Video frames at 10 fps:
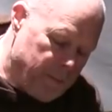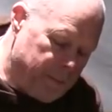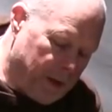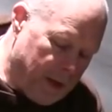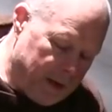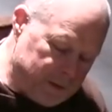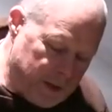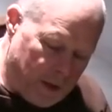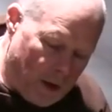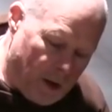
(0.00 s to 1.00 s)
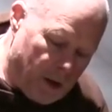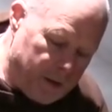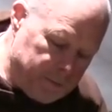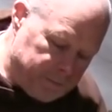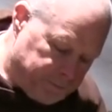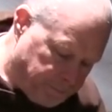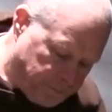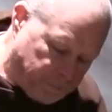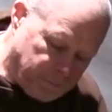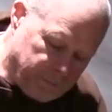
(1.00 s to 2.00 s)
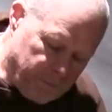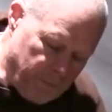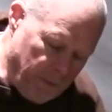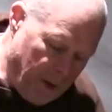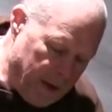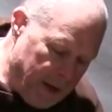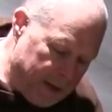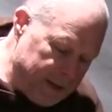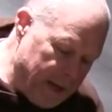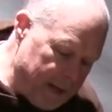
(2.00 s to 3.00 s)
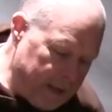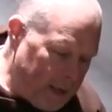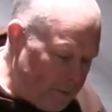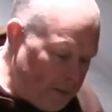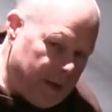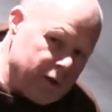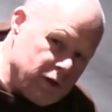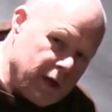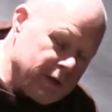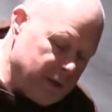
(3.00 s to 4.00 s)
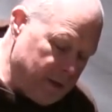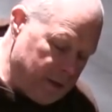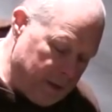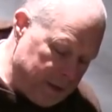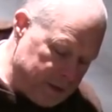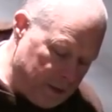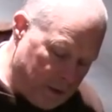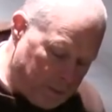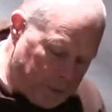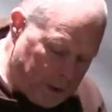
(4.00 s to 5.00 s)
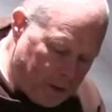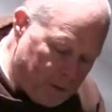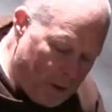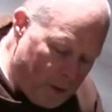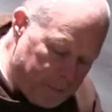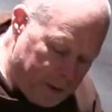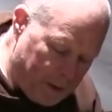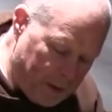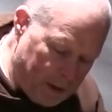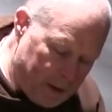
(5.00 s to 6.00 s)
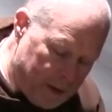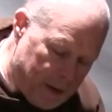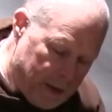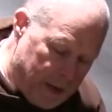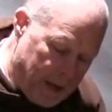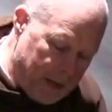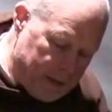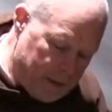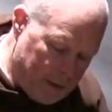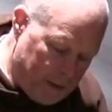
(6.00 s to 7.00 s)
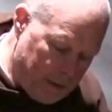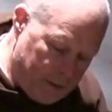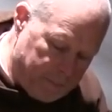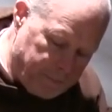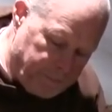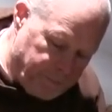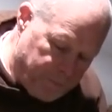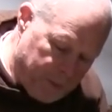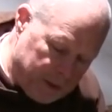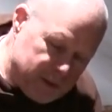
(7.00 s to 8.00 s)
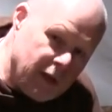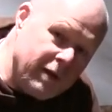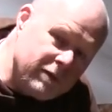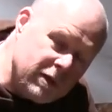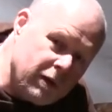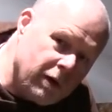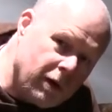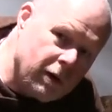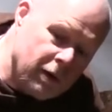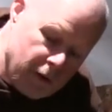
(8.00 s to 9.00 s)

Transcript: bell housing on and then get everything adjusted. They said you can put the throwout bearing and the slave cylinder,